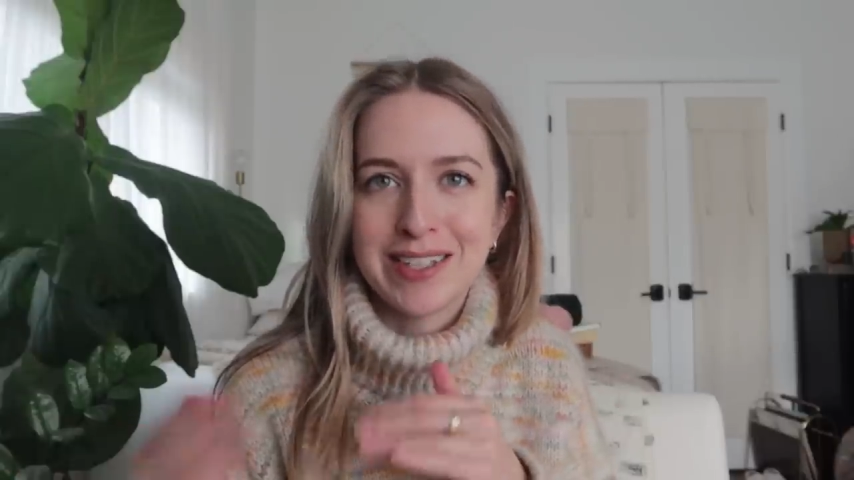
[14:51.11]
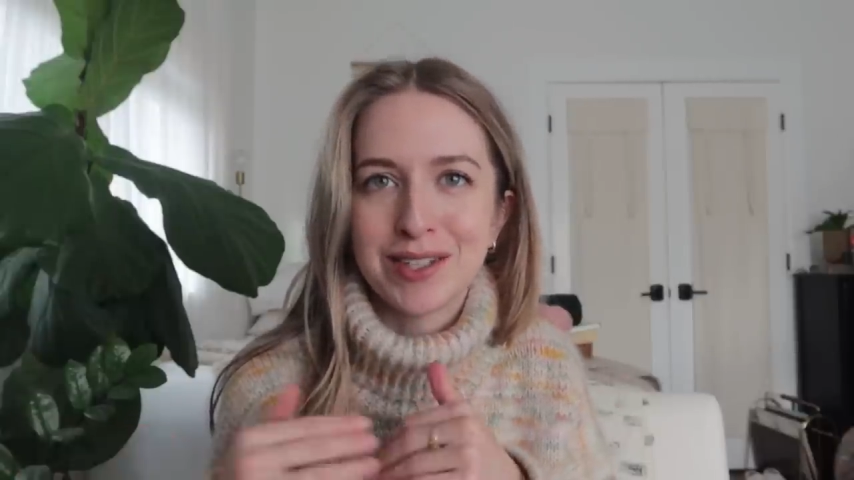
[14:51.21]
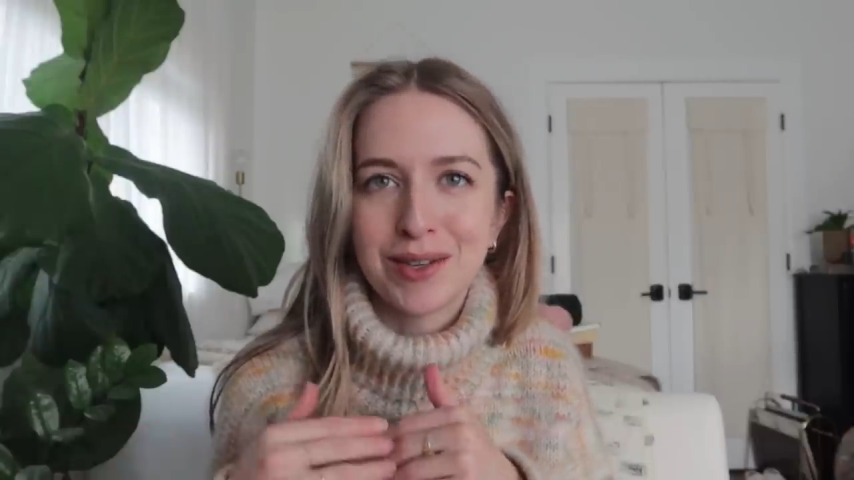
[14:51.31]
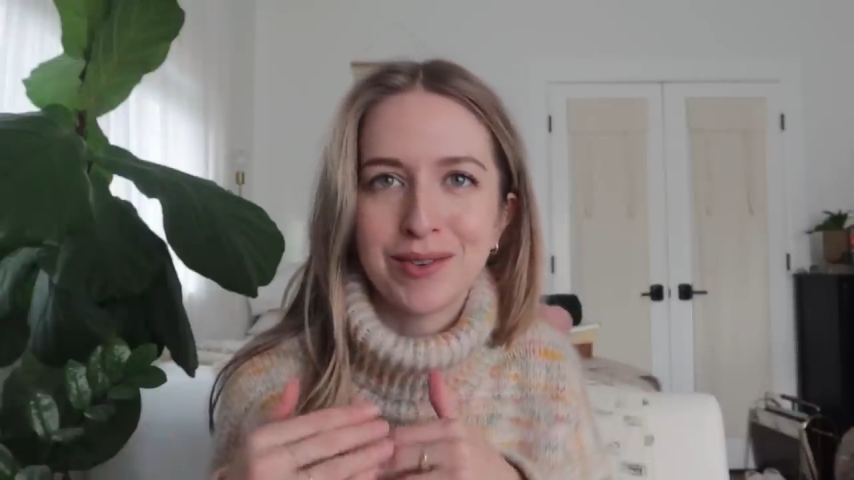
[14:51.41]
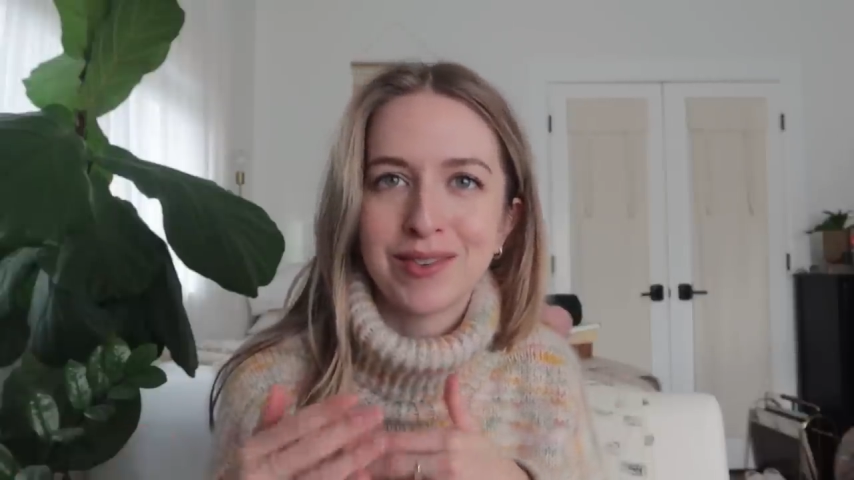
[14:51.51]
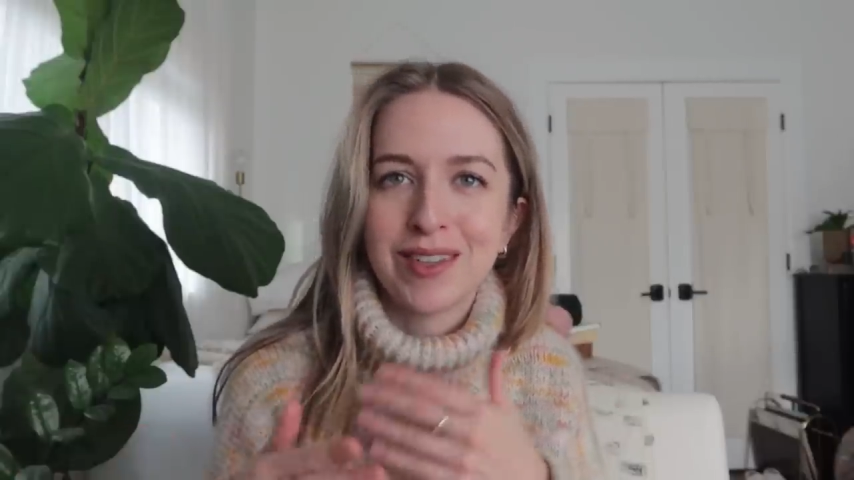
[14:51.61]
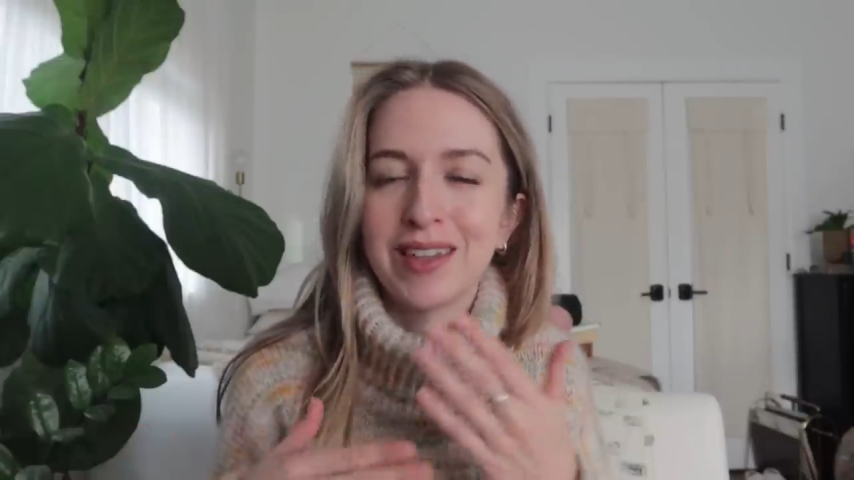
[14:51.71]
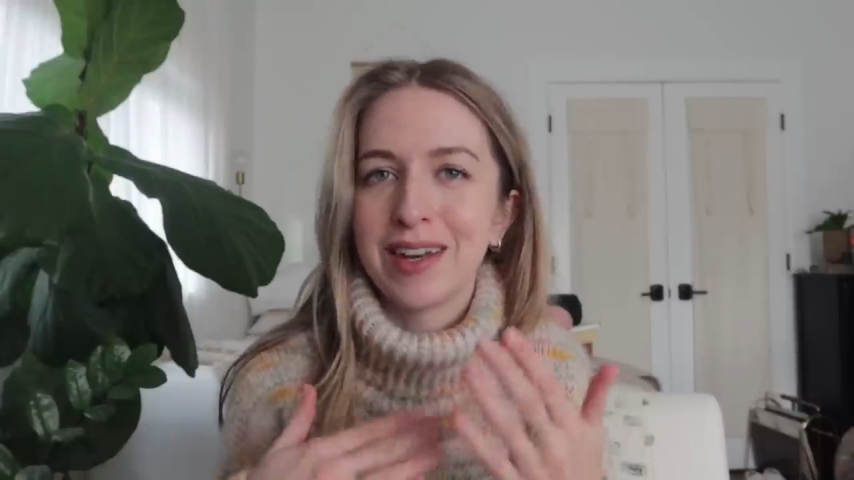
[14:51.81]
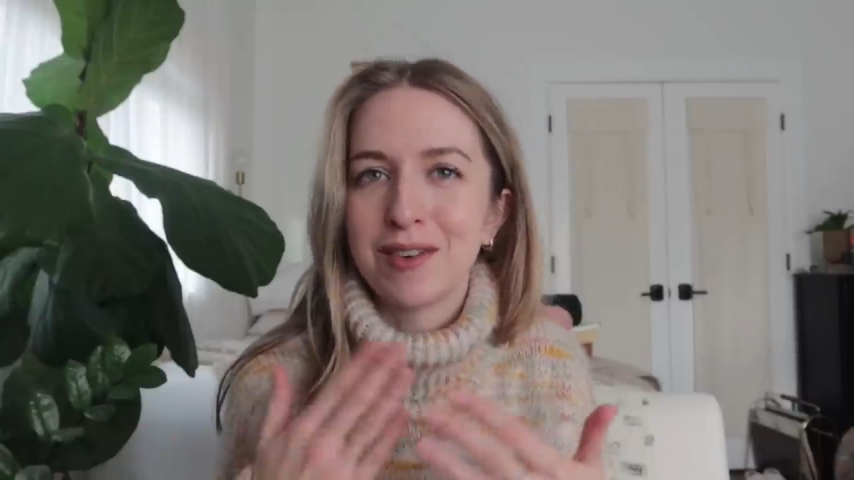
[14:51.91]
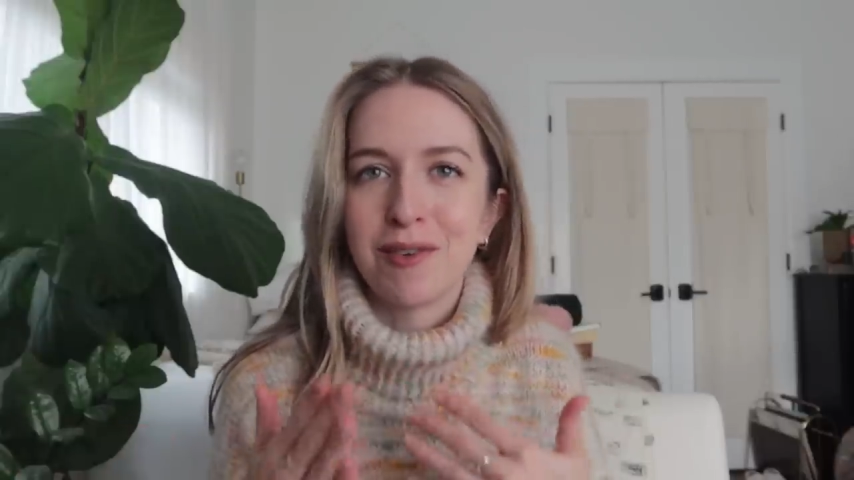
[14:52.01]
and so the
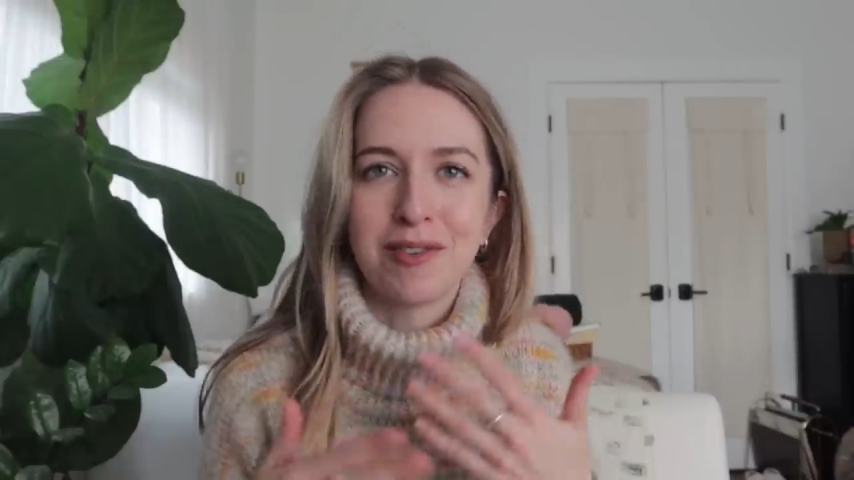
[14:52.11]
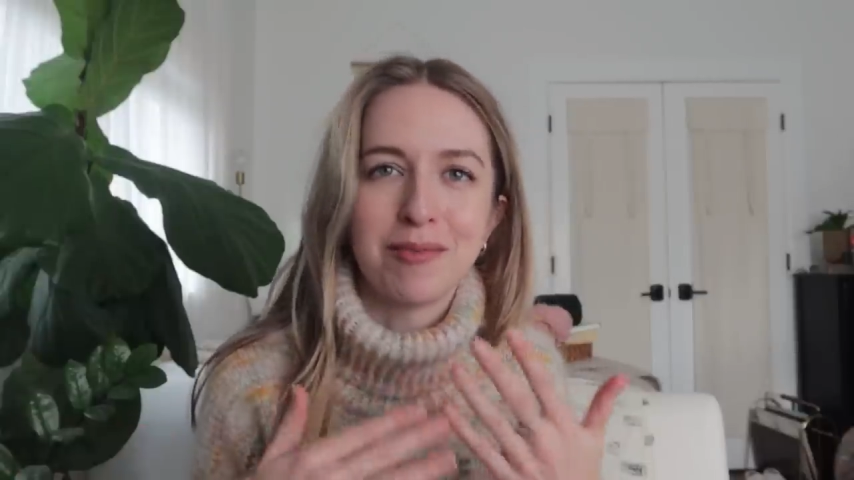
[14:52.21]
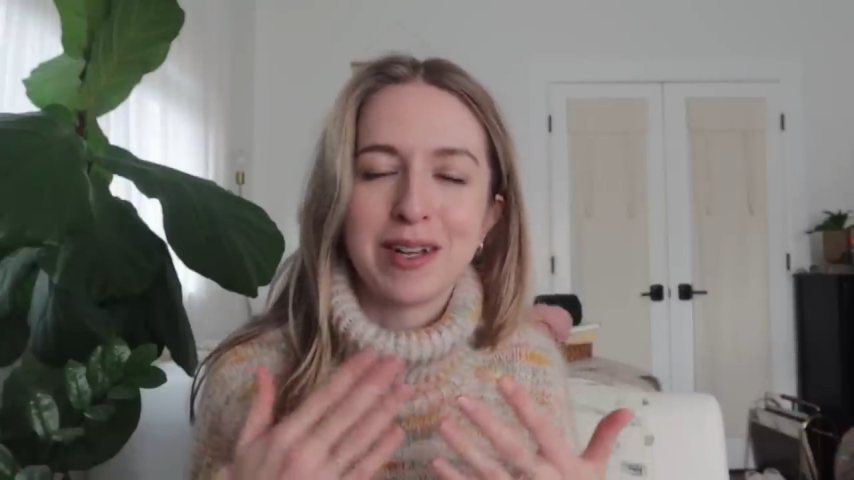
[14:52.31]
like northern